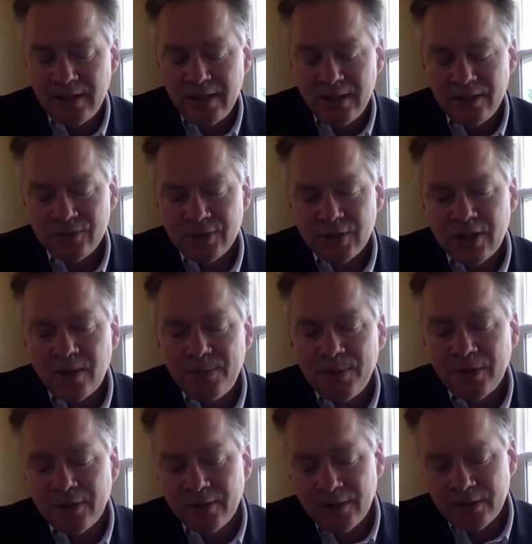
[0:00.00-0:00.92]
There's a
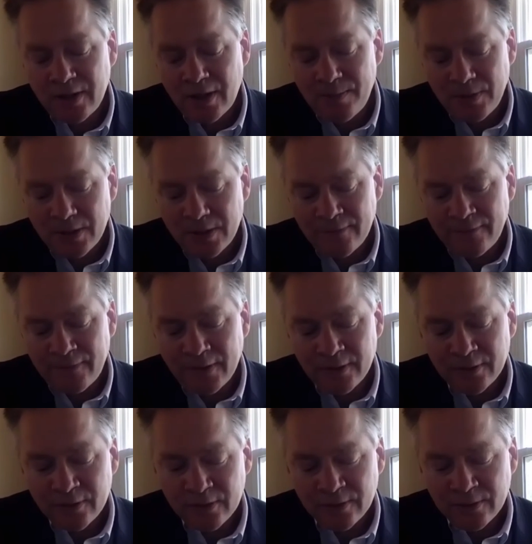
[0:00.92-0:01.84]
couple of
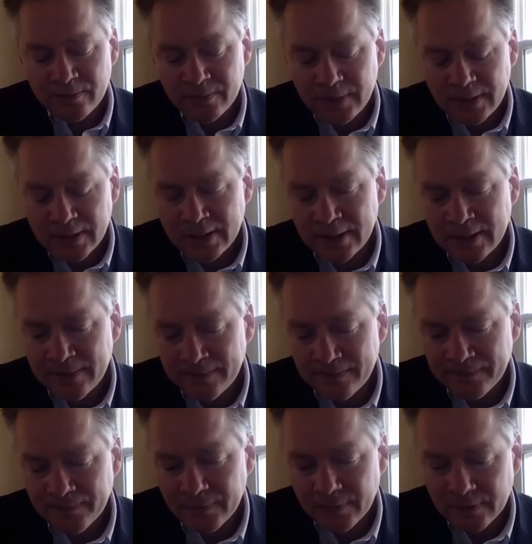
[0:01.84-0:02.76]
other
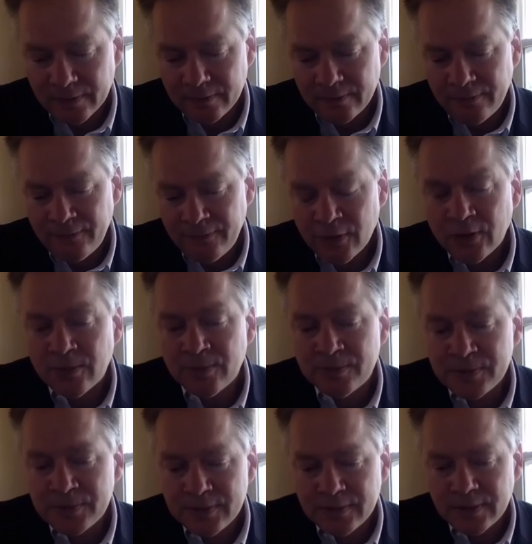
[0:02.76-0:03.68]

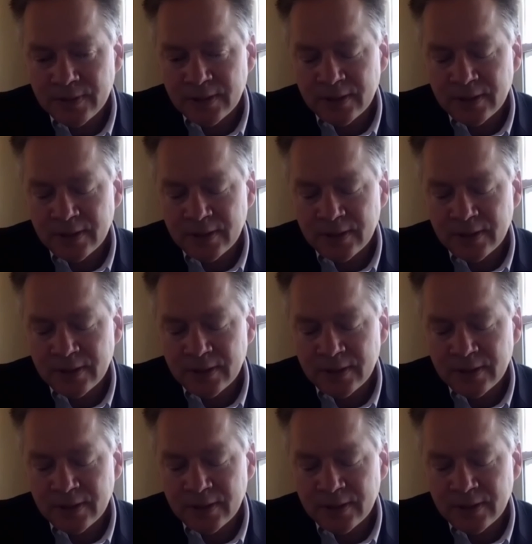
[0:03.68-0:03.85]
firms.